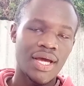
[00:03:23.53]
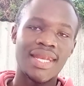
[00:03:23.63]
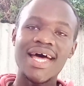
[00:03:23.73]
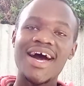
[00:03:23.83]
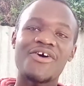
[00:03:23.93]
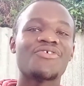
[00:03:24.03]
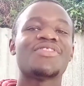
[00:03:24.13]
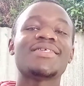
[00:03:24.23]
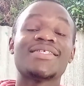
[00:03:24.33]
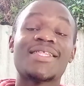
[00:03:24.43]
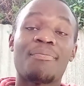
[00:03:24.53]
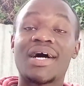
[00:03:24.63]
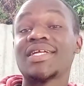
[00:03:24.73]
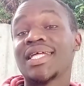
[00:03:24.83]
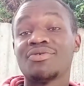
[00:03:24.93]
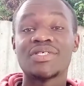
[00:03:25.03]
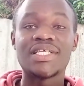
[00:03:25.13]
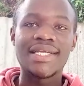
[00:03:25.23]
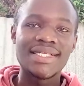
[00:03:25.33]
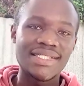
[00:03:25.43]
now this is the part that we
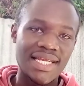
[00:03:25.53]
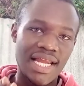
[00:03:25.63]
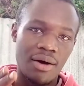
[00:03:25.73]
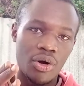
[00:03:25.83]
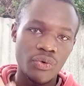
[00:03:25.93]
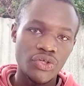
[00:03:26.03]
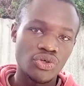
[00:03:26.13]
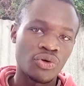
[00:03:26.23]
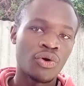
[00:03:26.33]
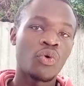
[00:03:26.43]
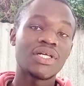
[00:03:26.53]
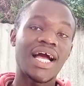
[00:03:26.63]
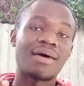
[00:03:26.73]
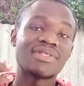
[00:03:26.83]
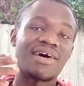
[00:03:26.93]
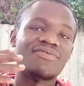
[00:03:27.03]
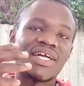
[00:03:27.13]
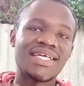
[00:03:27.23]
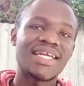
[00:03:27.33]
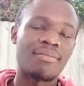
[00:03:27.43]
start answering our question: what comes after
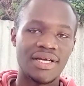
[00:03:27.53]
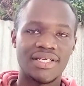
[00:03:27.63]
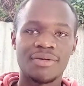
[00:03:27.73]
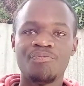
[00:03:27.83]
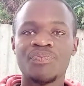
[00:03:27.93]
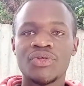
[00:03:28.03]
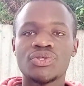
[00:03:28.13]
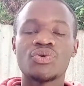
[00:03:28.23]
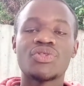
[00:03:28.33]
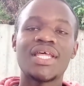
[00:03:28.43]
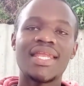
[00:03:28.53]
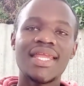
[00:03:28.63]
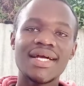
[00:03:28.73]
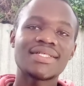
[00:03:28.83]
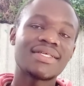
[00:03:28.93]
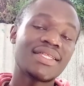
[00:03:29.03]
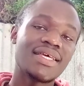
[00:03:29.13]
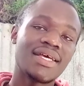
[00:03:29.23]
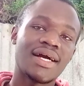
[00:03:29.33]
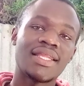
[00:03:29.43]
terabyte? So the next
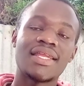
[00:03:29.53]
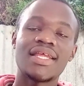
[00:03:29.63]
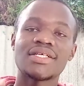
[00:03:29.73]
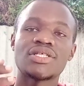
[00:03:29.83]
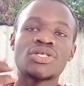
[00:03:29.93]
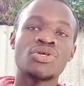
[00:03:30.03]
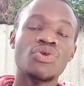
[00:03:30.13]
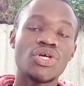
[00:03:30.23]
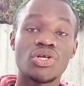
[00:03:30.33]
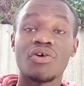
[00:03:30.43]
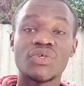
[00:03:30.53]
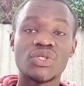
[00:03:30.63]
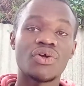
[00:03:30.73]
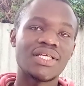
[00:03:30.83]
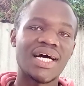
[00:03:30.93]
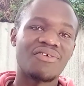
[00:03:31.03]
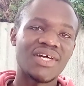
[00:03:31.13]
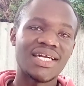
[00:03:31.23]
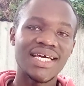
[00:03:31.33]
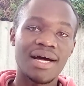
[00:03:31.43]
thing, the next unit of storage
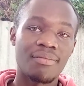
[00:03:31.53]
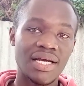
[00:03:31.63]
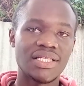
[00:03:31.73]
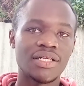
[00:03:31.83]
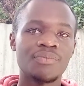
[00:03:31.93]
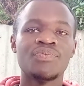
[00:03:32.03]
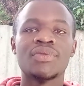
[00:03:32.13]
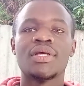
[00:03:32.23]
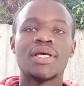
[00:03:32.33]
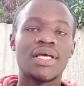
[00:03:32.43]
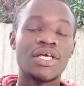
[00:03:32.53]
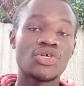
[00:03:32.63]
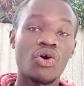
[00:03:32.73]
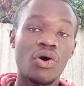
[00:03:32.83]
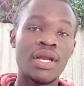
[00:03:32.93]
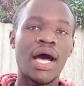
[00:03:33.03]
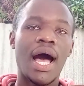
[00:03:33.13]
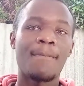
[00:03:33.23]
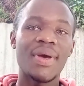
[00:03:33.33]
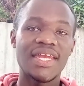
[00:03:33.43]
after terabyte is called
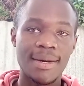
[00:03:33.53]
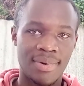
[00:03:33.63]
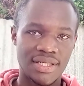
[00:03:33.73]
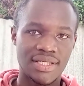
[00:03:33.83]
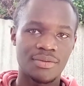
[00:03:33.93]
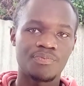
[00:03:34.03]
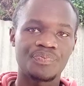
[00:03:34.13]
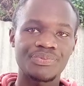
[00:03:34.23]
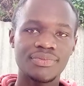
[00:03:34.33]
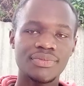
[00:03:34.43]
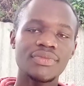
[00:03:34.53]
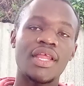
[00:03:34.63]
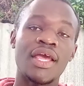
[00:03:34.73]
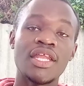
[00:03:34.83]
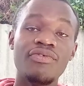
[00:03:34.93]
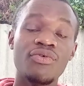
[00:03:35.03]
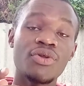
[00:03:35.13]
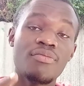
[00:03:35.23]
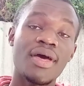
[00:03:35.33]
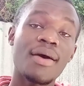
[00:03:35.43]
a petabyte. And if you
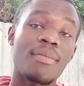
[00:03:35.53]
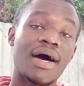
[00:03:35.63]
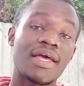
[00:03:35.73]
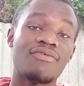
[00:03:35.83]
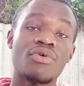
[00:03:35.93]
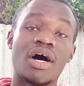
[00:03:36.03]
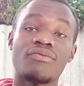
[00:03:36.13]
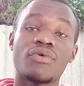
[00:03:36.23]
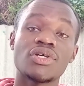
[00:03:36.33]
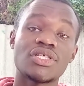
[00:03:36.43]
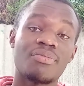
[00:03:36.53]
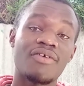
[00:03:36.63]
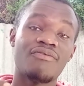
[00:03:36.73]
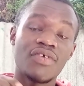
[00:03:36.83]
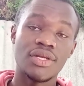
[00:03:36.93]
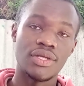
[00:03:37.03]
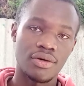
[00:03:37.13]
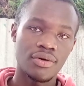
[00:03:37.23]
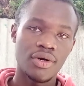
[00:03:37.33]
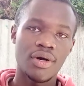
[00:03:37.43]
remember, if you have watched my video